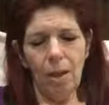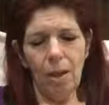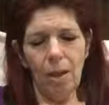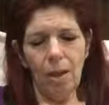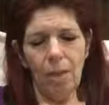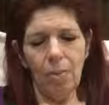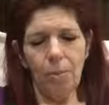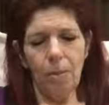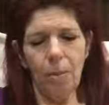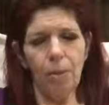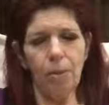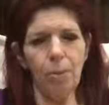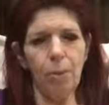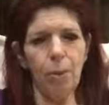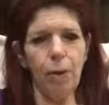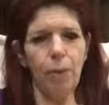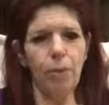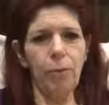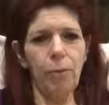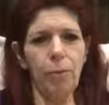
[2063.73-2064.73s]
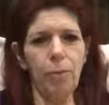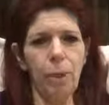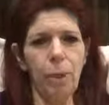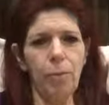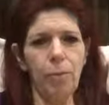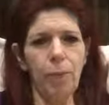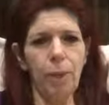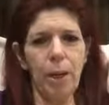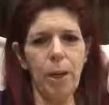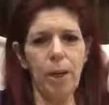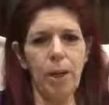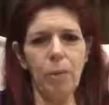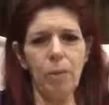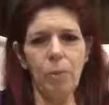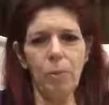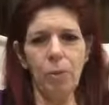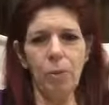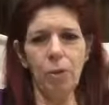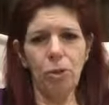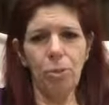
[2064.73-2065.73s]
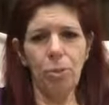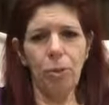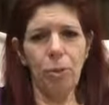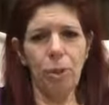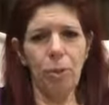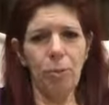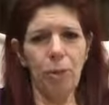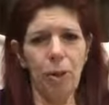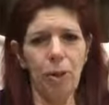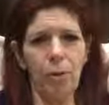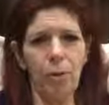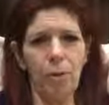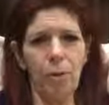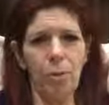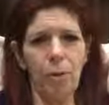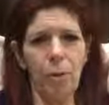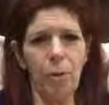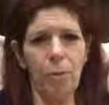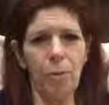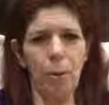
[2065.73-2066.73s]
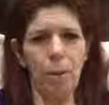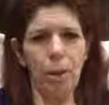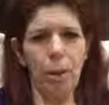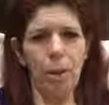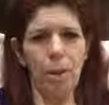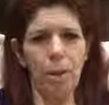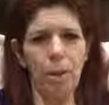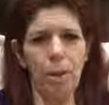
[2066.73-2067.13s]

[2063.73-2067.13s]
Please pray for my brain. Would you pray for my brain?